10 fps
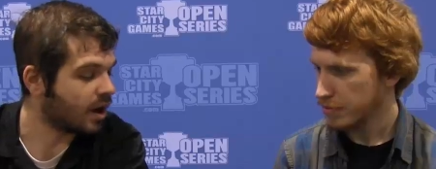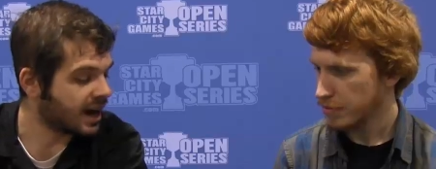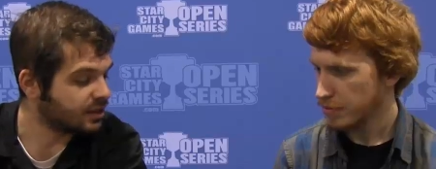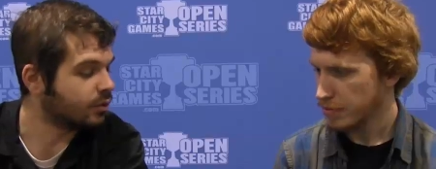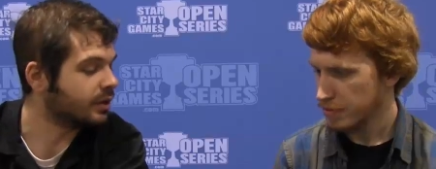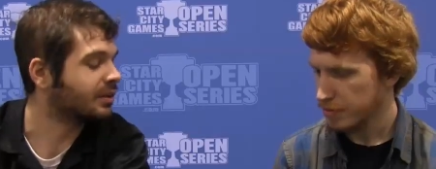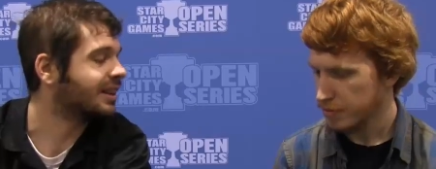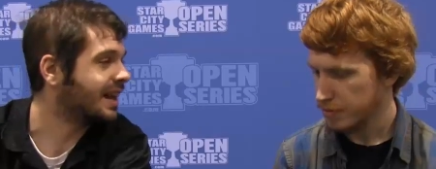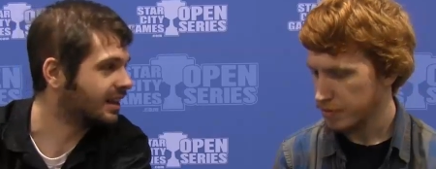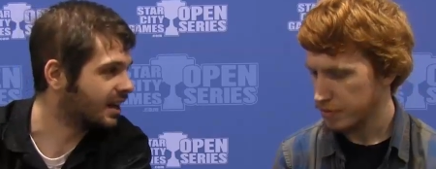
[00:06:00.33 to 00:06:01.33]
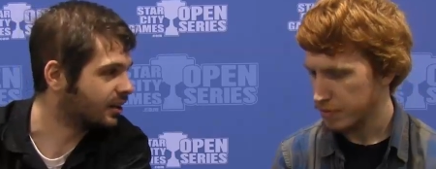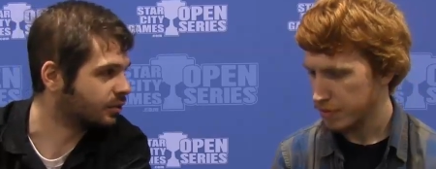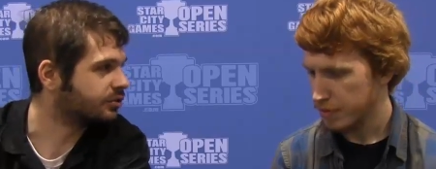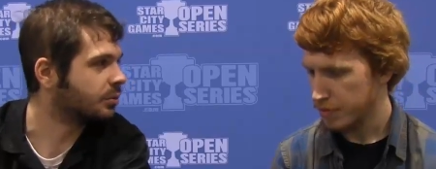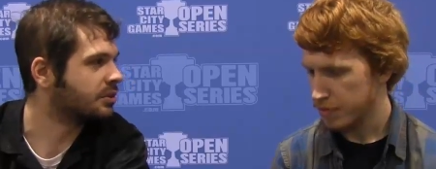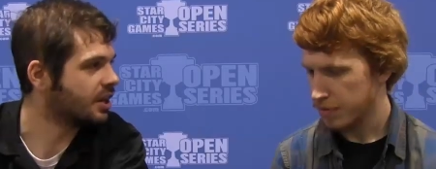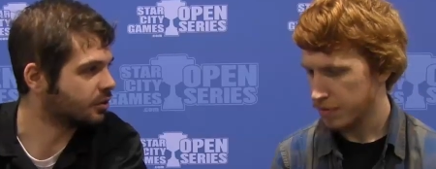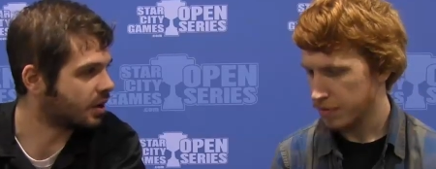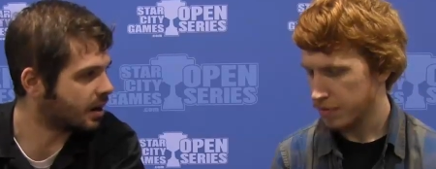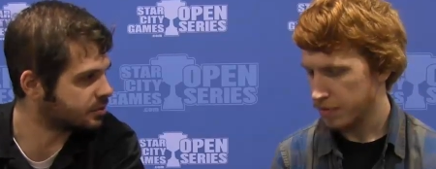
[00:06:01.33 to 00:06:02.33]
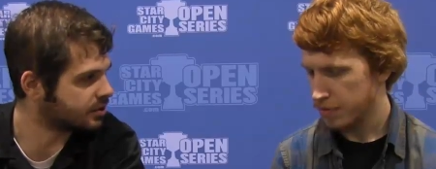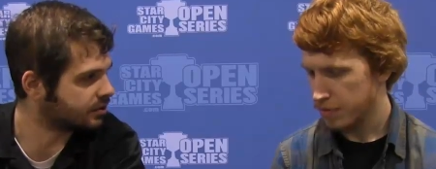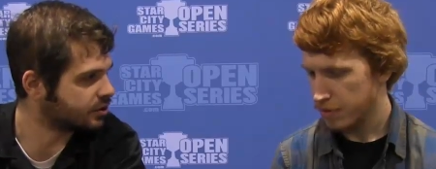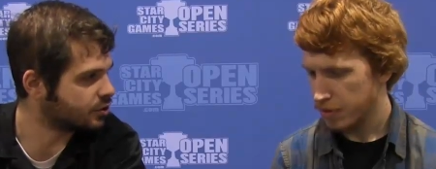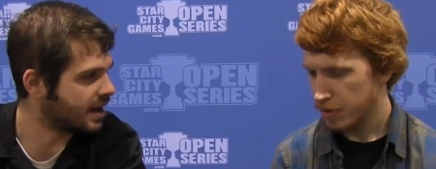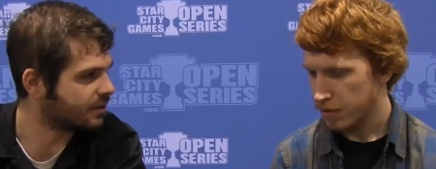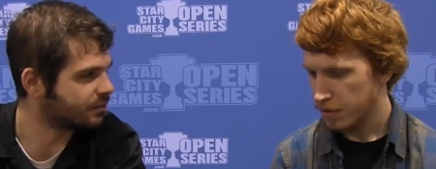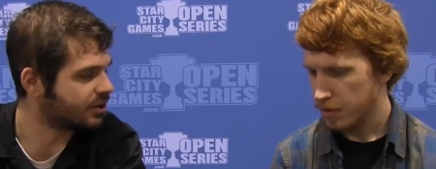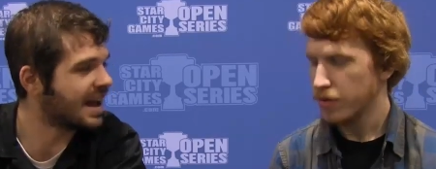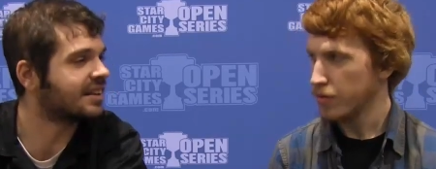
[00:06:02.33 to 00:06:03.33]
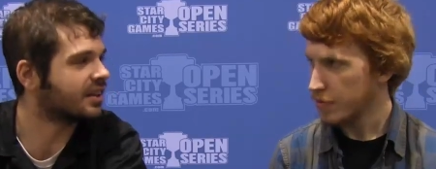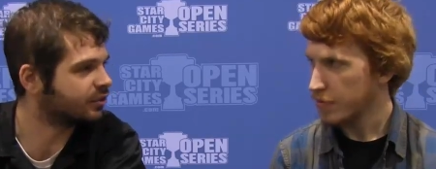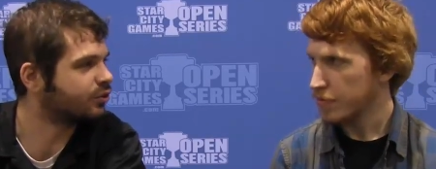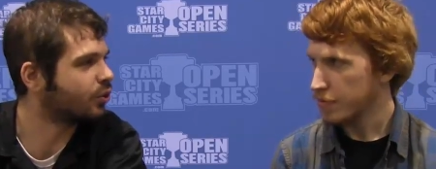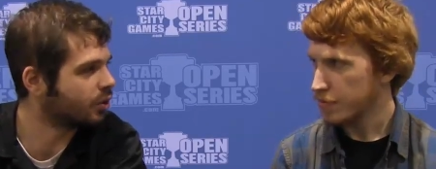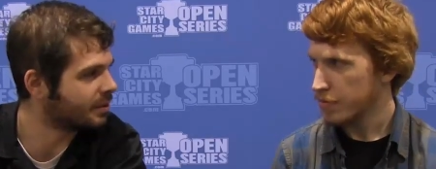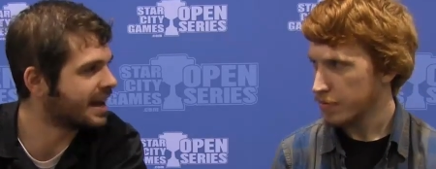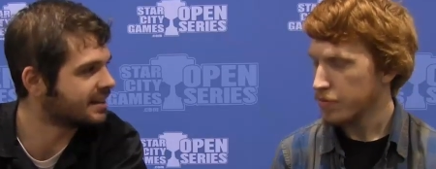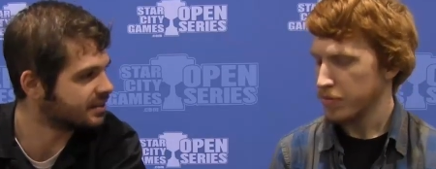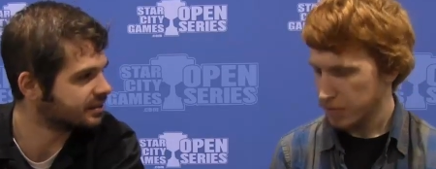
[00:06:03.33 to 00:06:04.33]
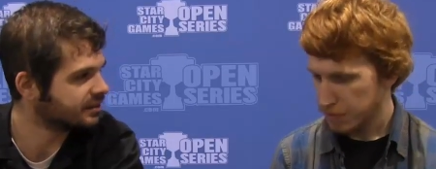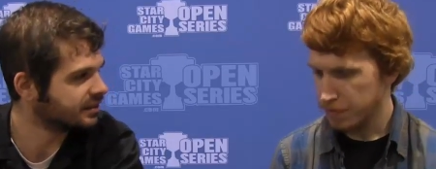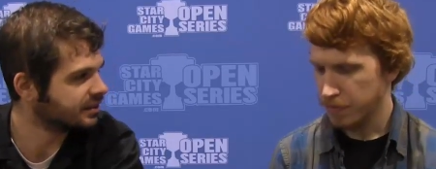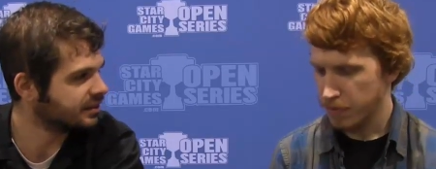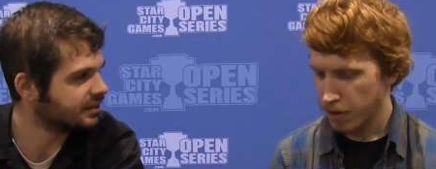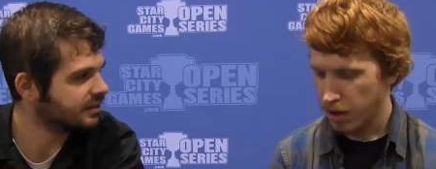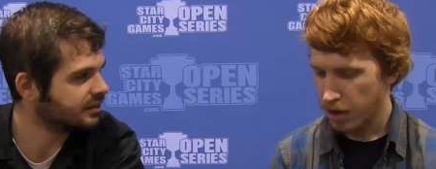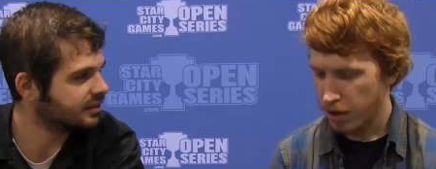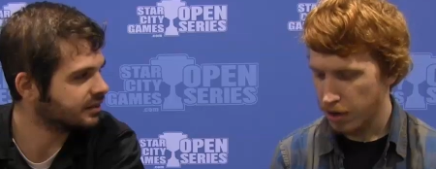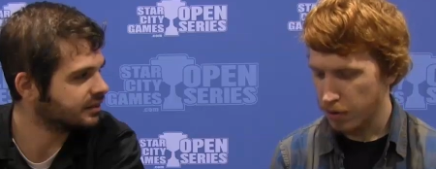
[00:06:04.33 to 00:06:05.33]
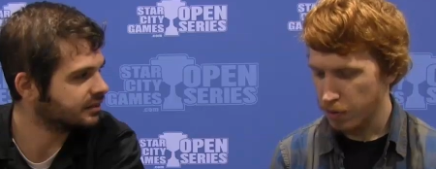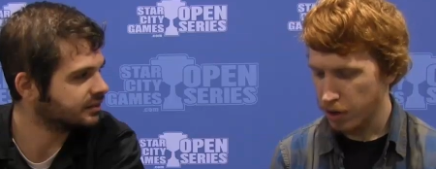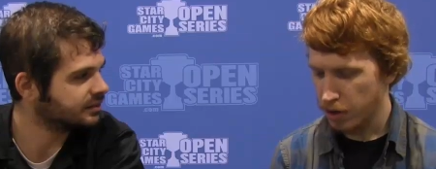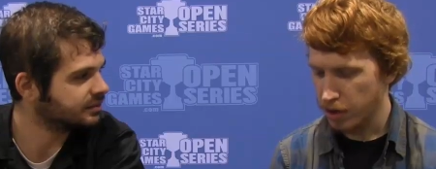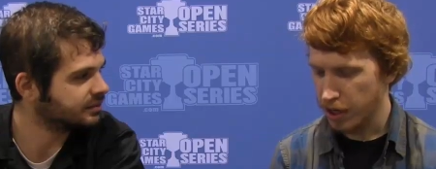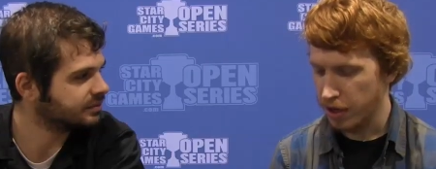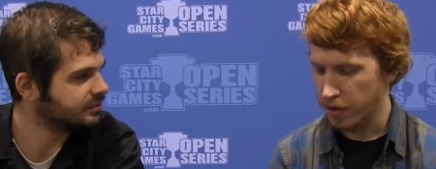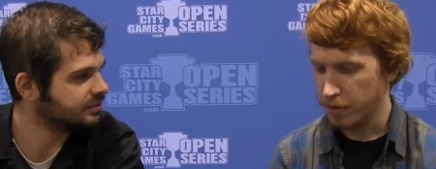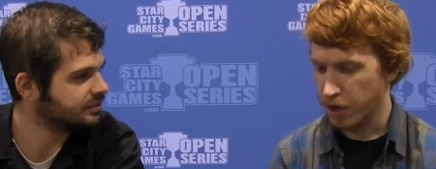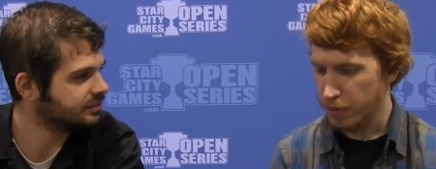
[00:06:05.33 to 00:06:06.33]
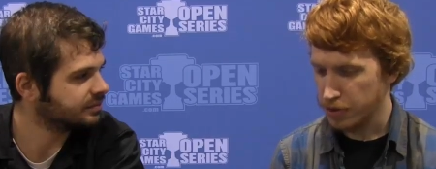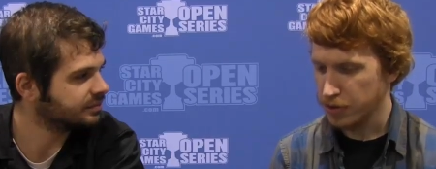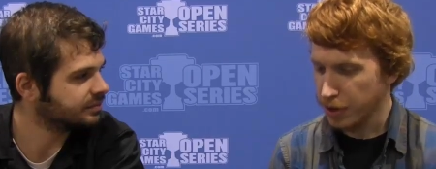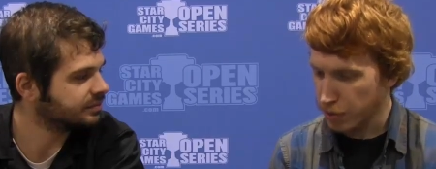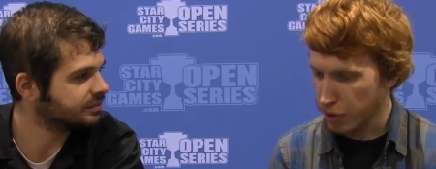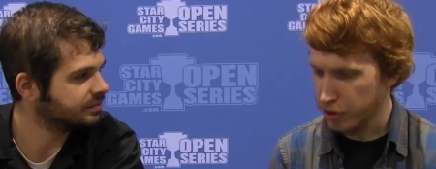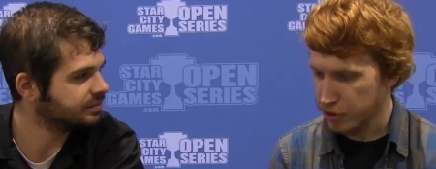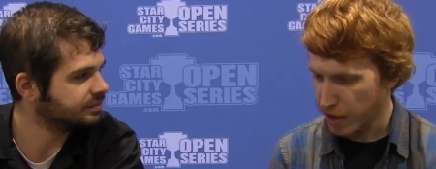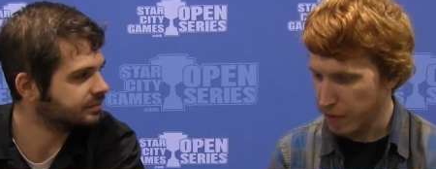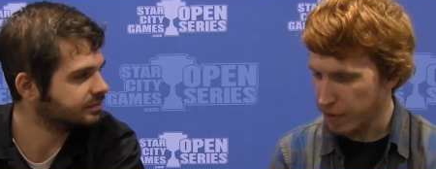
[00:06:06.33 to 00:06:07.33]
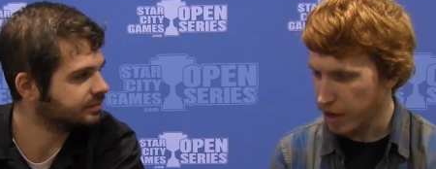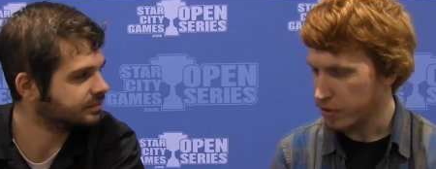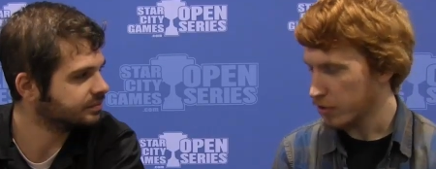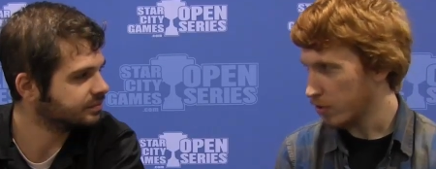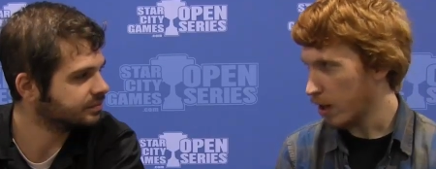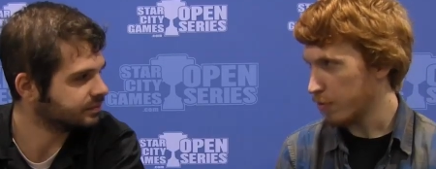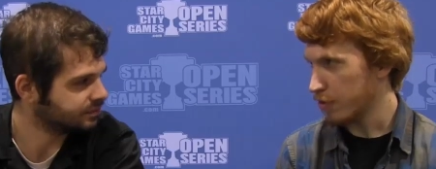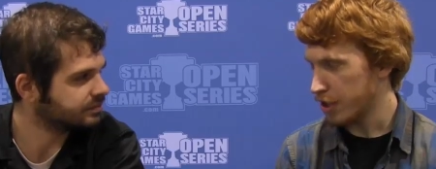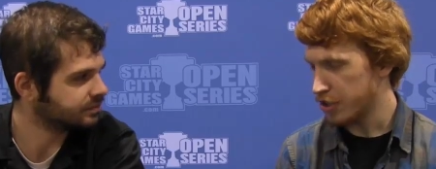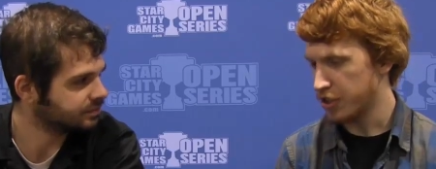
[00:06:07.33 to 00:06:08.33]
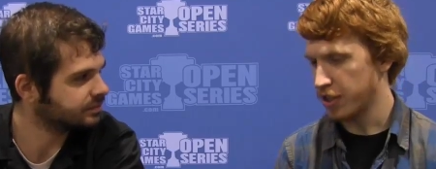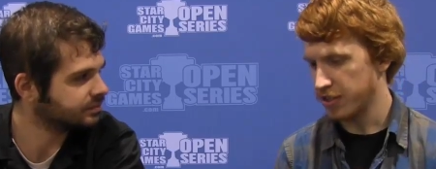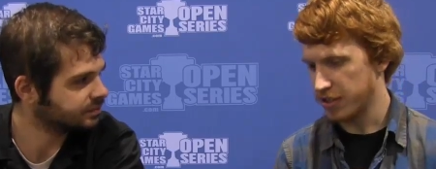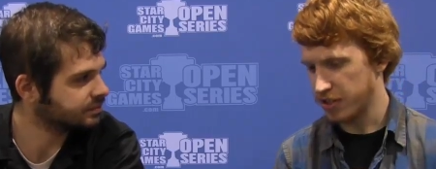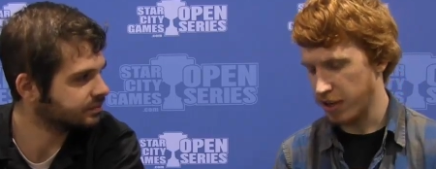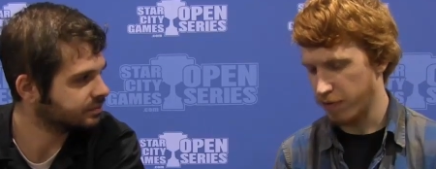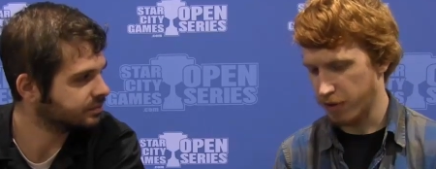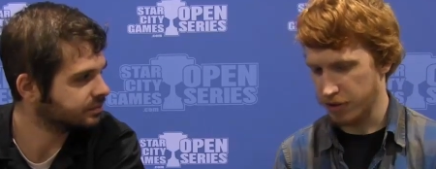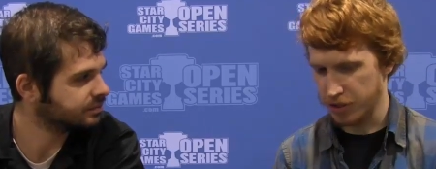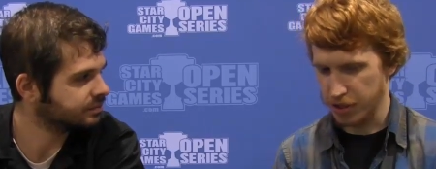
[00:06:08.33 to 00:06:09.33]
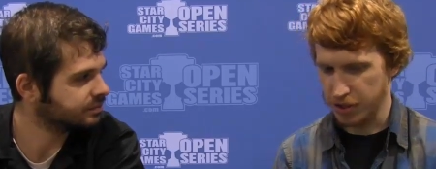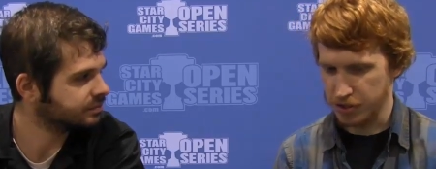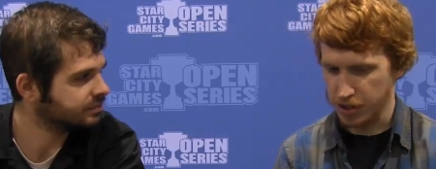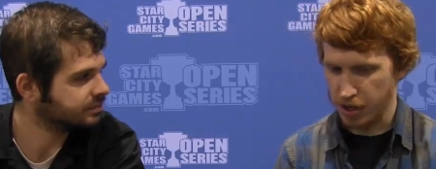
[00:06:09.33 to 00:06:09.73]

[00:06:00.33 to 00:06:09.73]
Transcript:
Speaker 1: why you went with Leyline over some of the other options that you have for anti-storm hate.
Speaker 2: Mm-hmm. Uh, well, it couples really well with the Tabernacle and Crop Rotation, as I said, versus